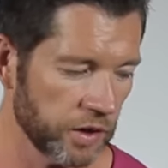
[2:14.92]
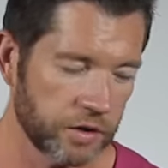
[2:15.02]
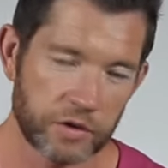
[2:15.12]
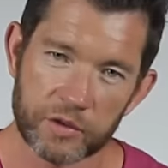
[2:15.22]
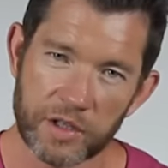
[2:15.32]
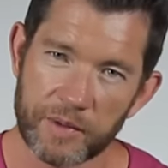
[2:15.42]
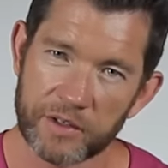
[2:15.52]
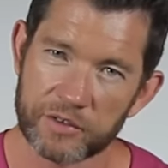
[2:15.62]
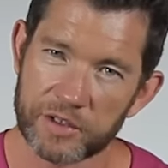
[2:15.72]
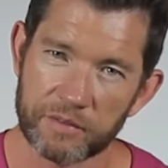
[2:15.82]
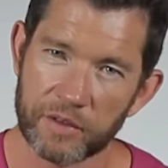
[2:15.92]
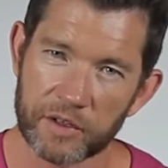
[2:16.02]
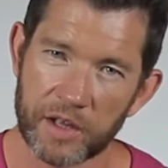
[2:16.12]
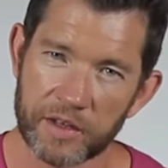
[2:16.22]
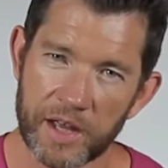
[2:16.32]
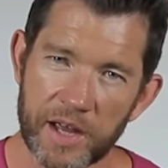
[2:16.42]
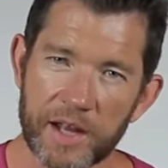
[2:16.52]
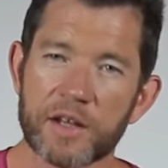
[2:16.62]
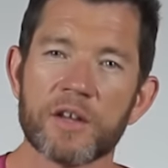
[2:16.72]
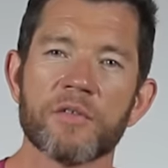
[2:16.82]
or you can do D major seventh like that,
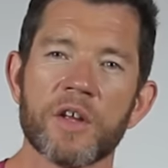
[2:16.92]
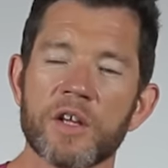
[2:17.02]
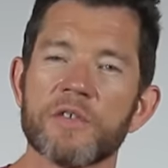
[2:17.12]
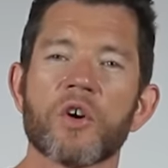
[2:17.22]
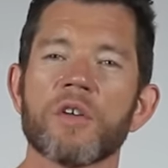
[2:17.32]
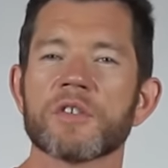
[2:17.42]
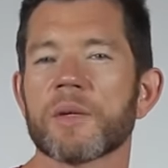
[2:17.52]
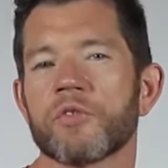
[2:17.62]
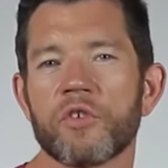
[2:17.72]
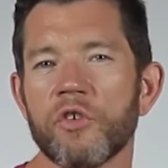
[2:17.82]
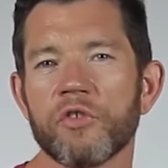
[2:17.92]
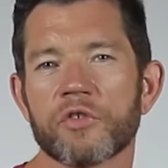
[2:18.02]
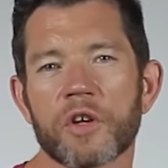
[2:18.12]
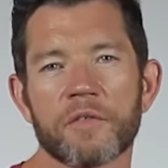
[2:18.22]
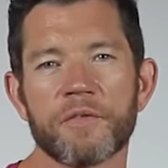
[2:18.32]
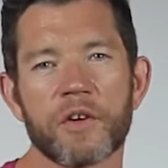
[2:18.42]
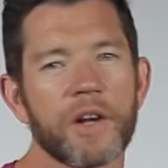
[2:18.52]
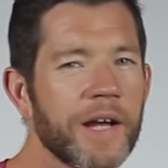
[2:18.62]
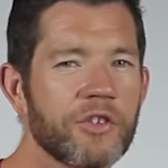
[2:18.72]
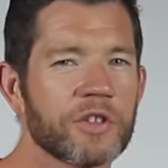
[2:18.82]
and then you've, you've got substitutions, you've got a
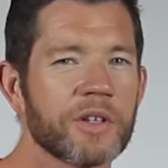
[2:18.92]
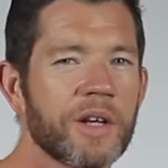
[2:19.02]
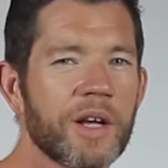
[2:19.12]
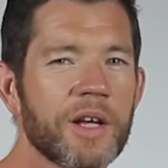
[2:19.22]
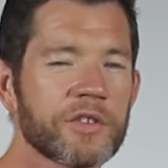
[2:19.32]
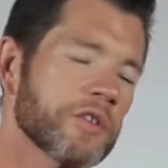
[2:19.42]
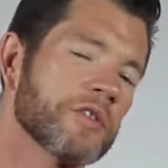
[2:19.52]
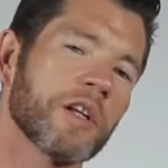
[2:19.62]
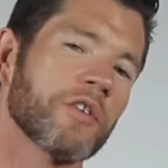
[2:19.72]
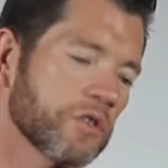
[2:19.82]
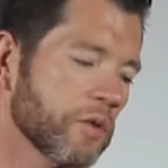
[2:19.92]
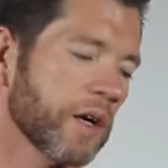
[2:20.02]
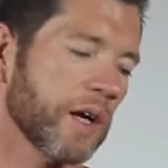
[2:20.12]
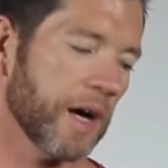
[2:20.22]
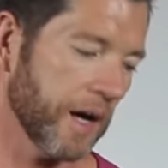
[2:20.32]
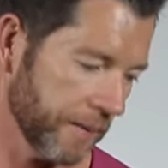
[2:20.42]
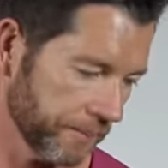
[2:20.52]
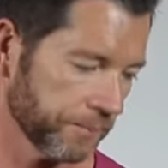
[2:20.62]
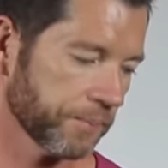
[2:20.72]
variation. So instead of just doing A, you